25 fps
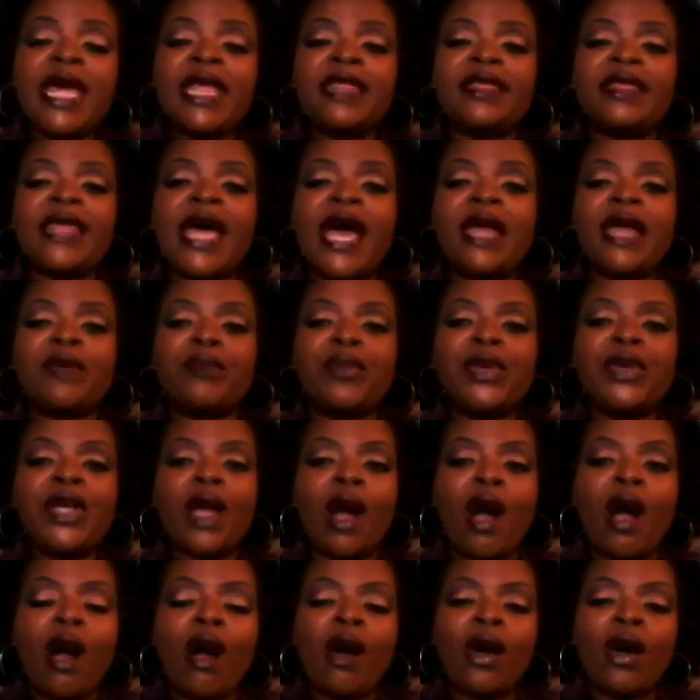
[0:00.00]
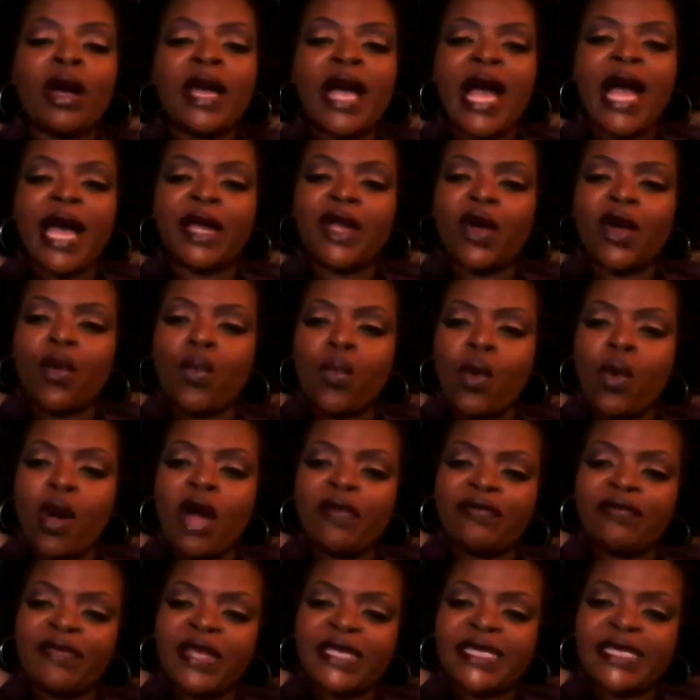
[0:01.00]
that we all kind of
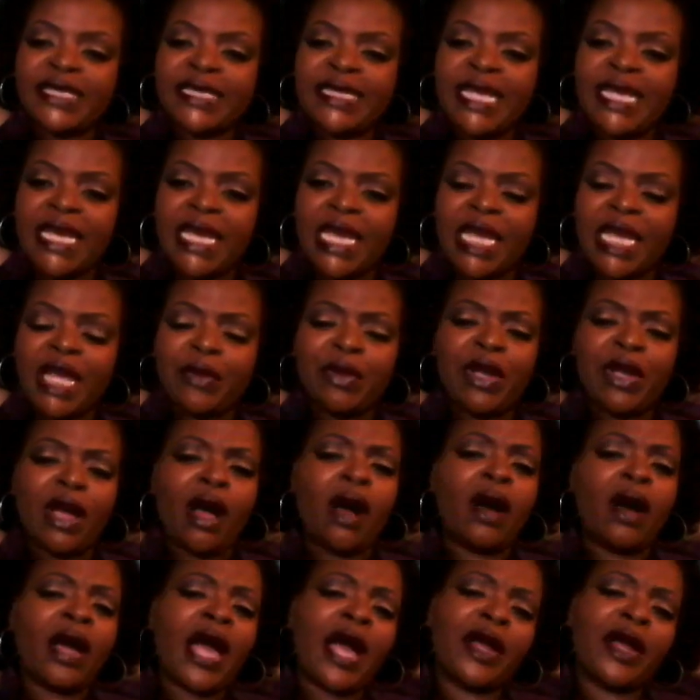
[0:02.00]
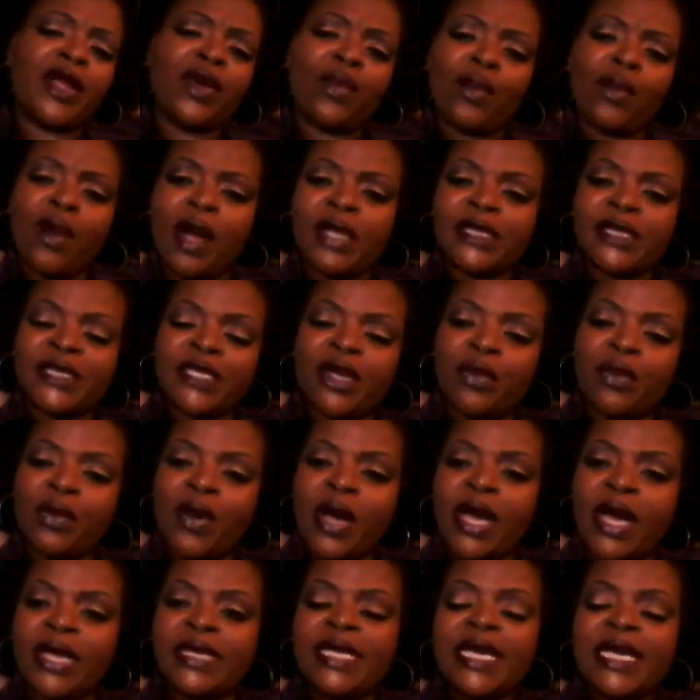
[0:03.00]
want this thing, and we all kind of want
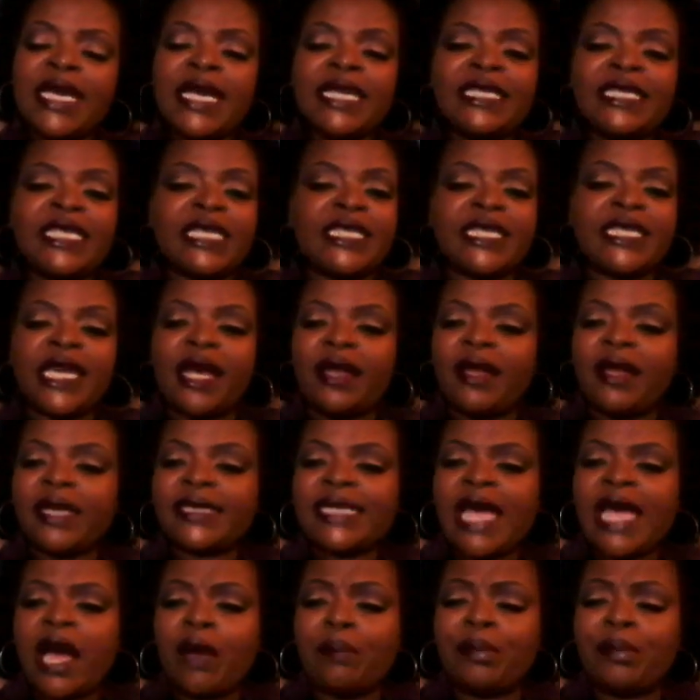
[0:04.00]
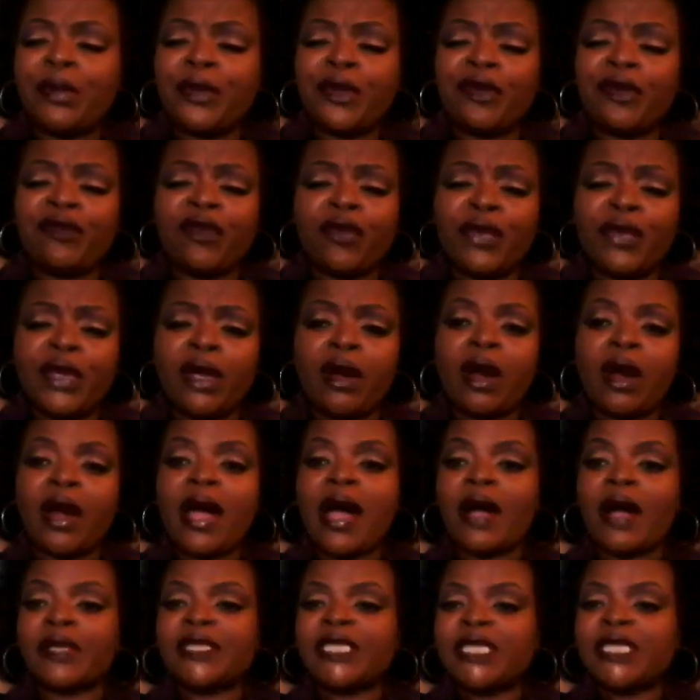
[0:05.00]
someone to tell us how beautiful we are,
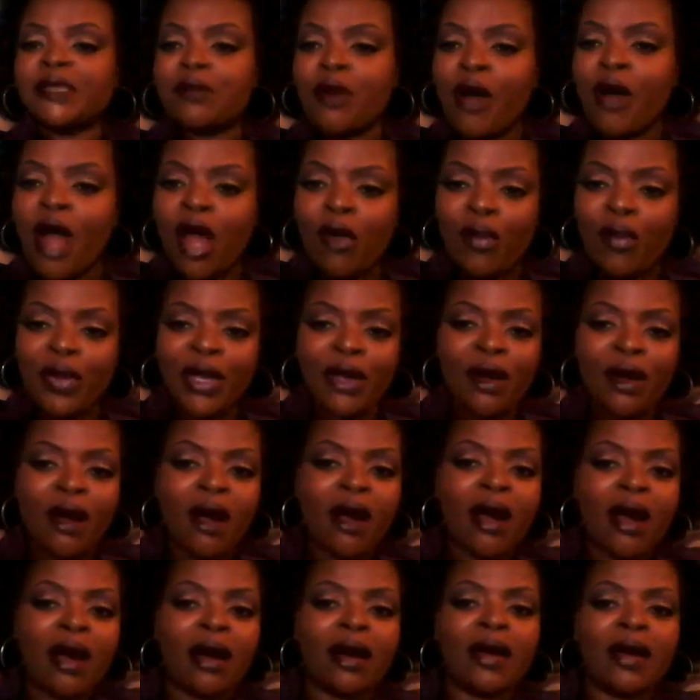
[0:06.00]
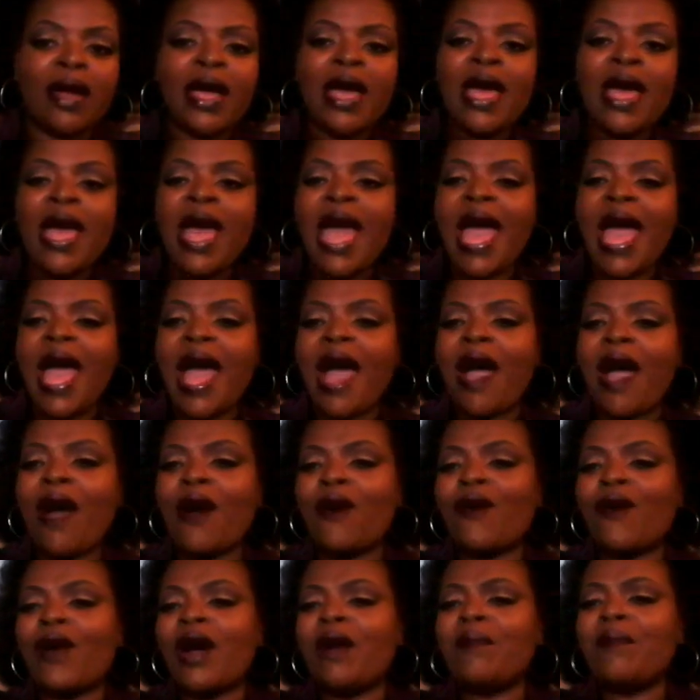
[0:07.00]
how smart we are,
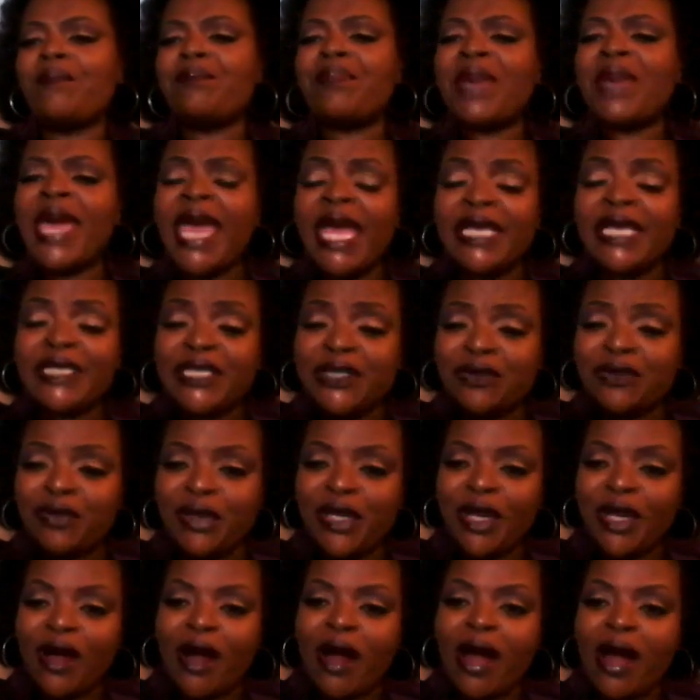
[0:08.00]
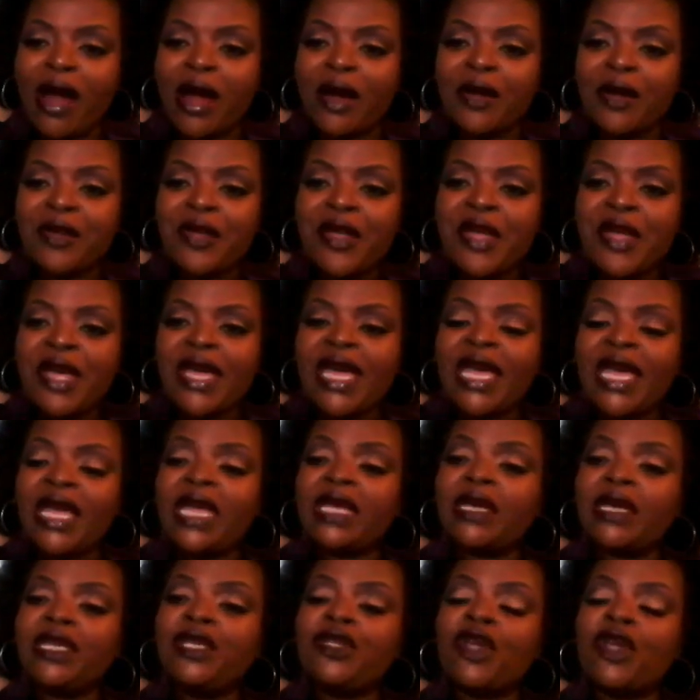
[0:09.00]
how amazing we are.
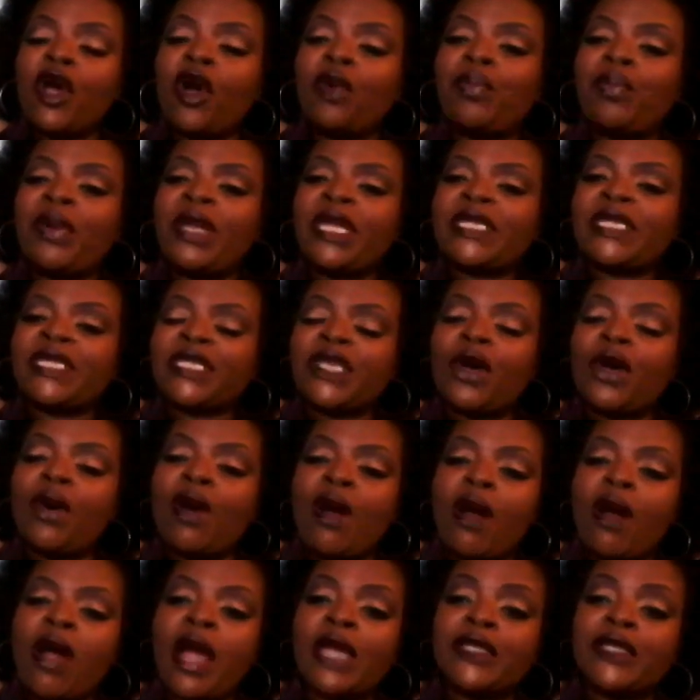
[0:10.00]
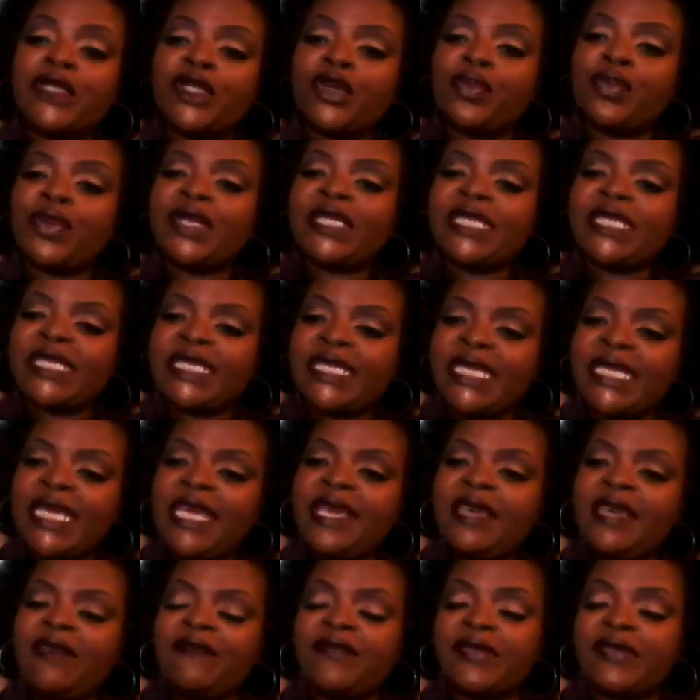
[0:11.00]
You know, but it's so hard to receive